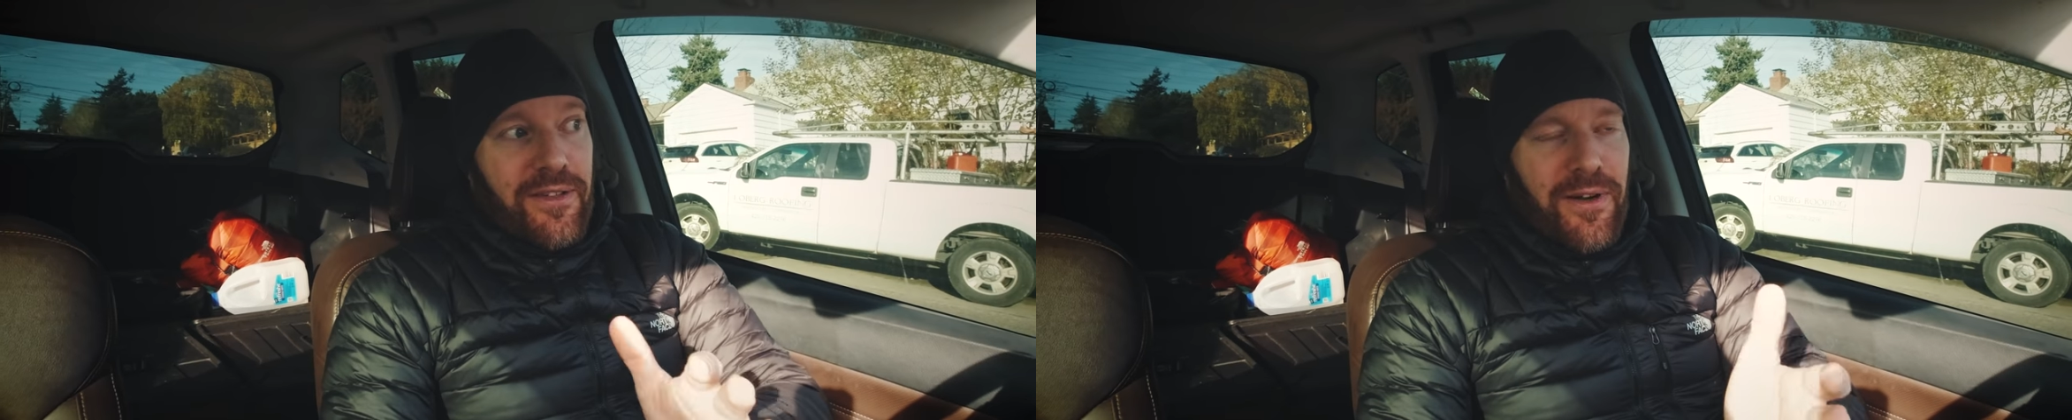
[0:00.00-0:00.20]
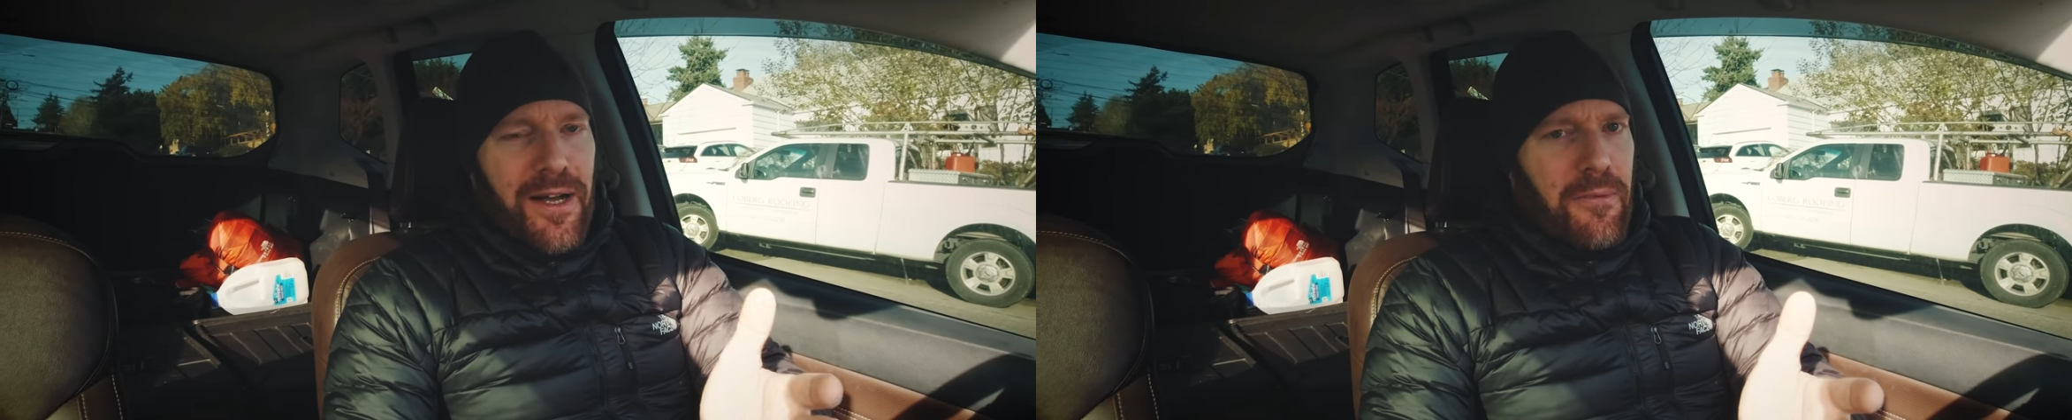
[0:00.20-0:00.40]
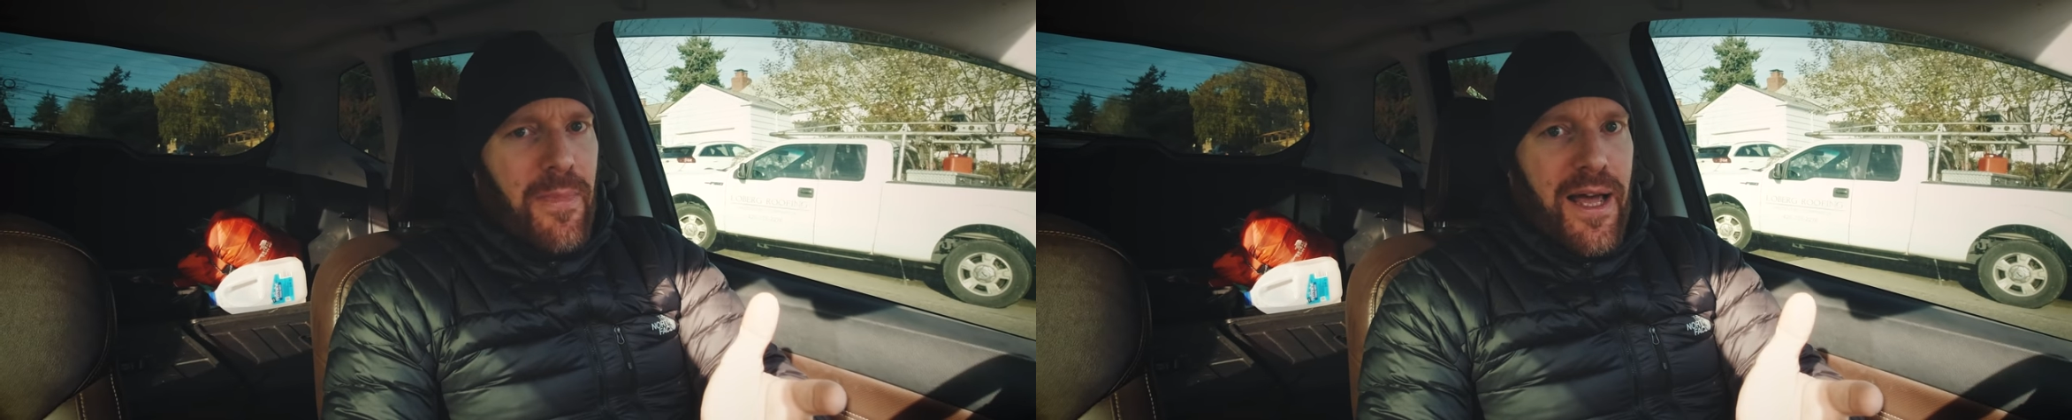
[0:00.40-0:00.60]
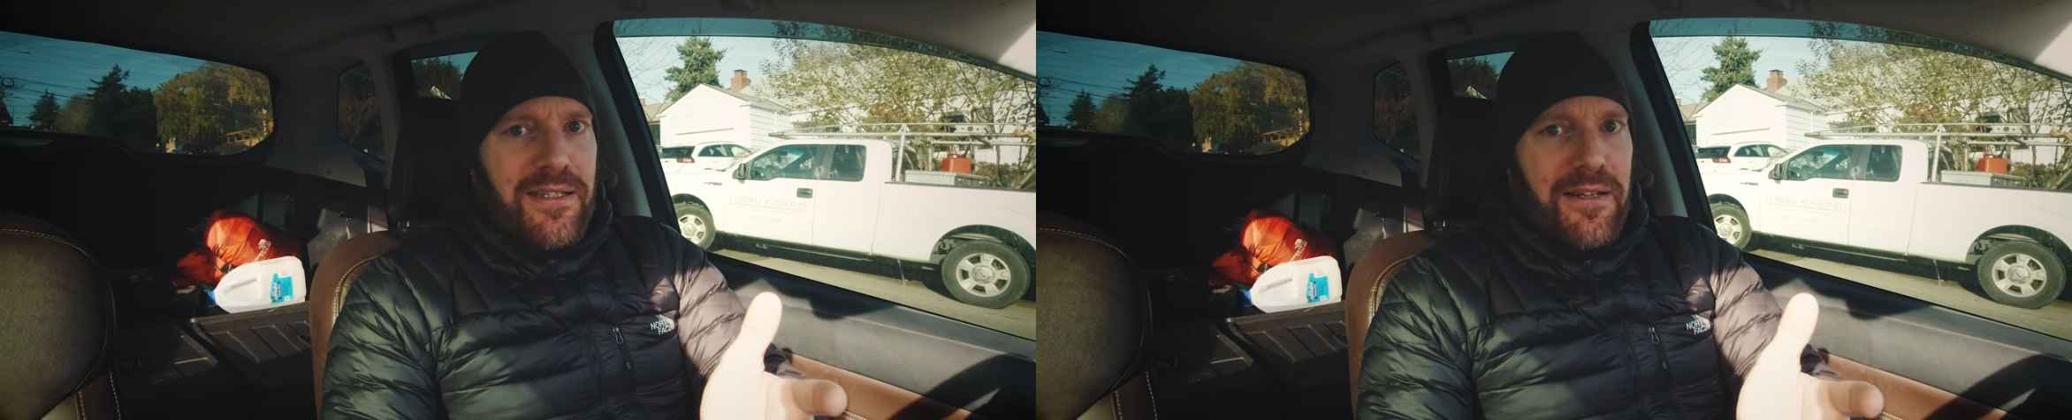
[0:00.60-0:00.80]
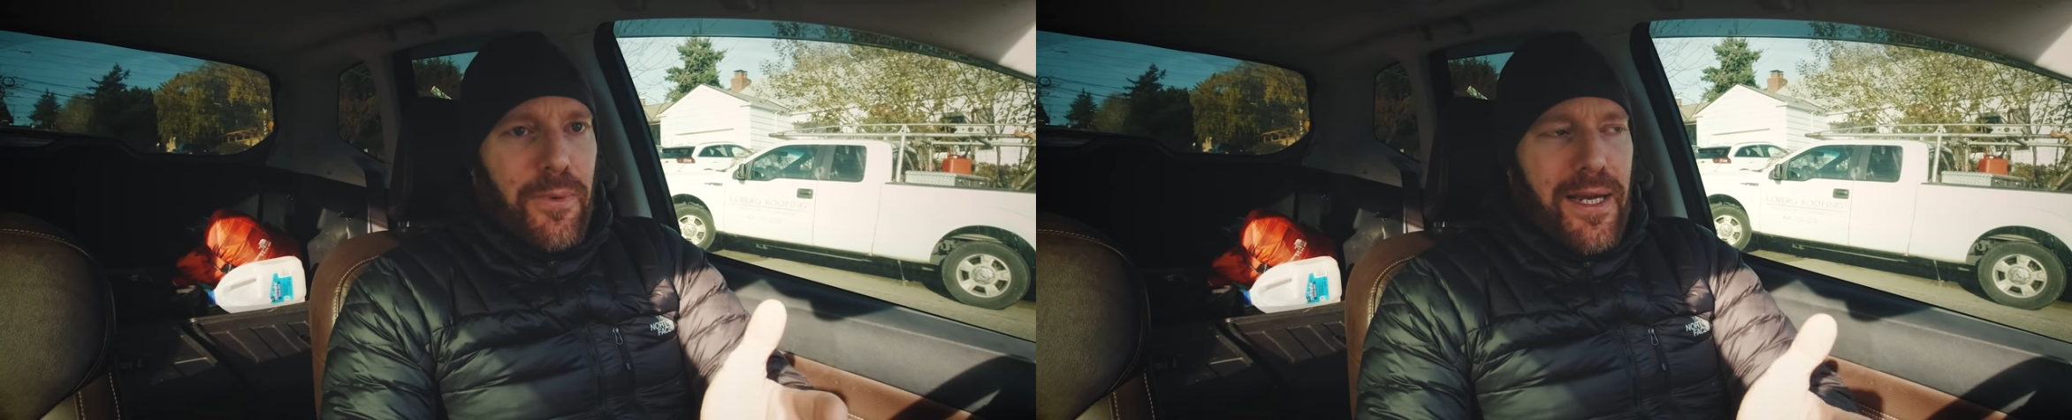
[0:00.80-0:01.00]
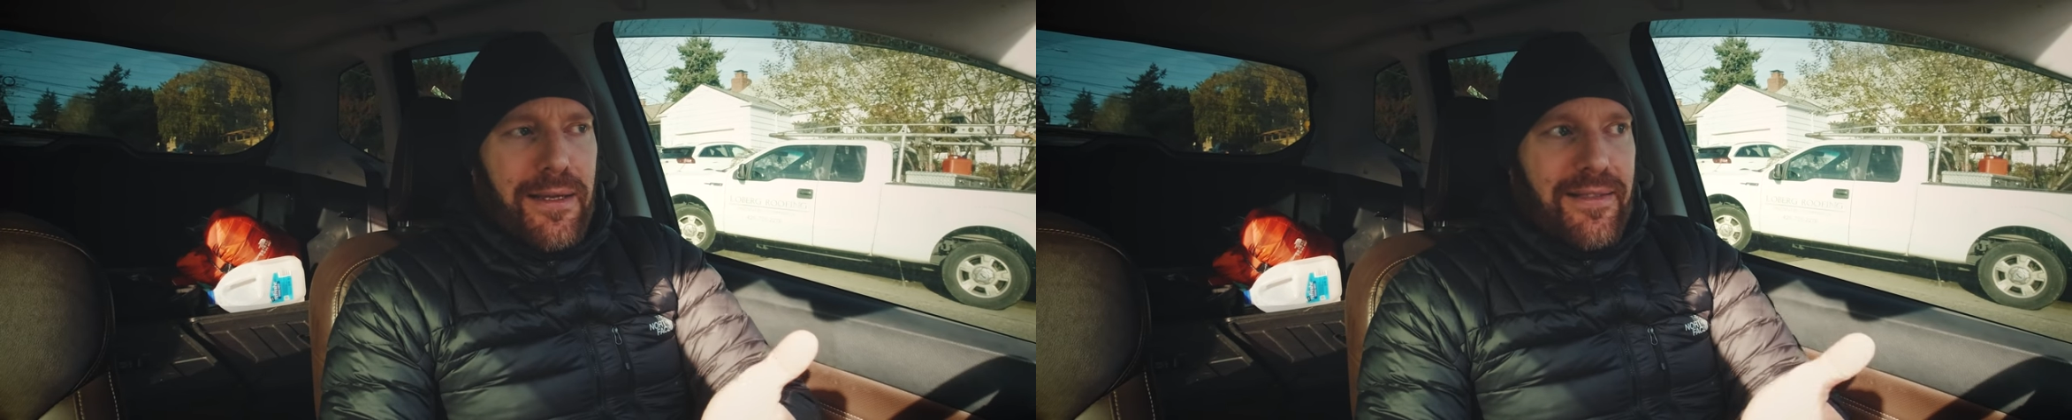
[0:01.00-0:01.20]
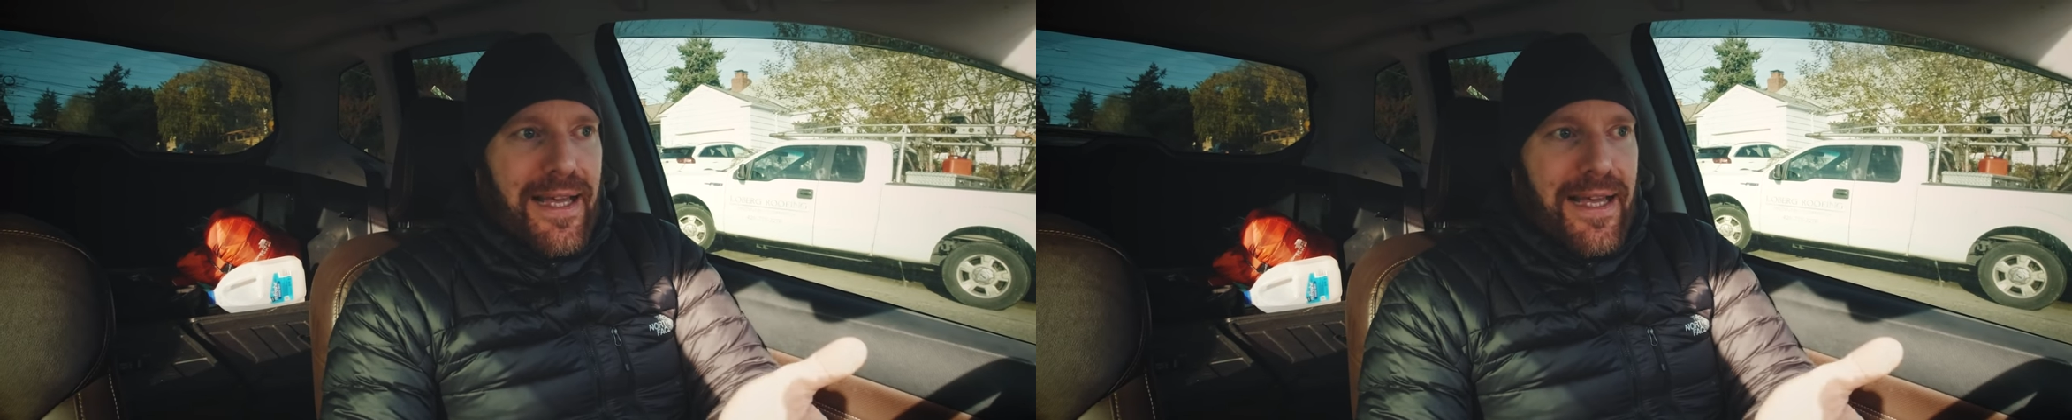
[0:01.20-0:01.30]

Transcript: dude, 100 miles in a week,